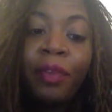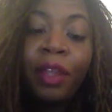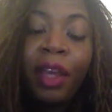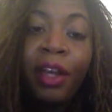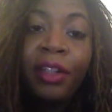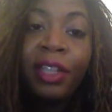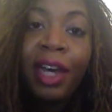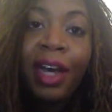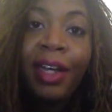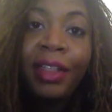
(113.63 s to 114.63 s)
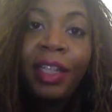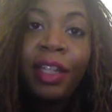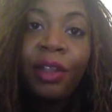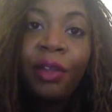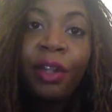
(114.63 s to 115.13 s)
hair ties,
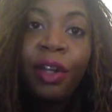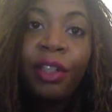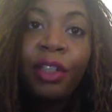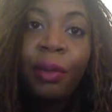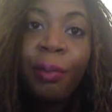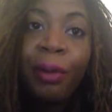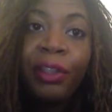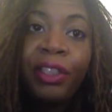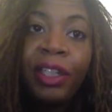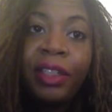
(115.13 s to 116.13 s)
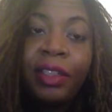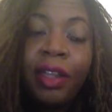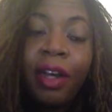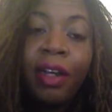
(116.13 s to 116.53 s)
and you can also purchase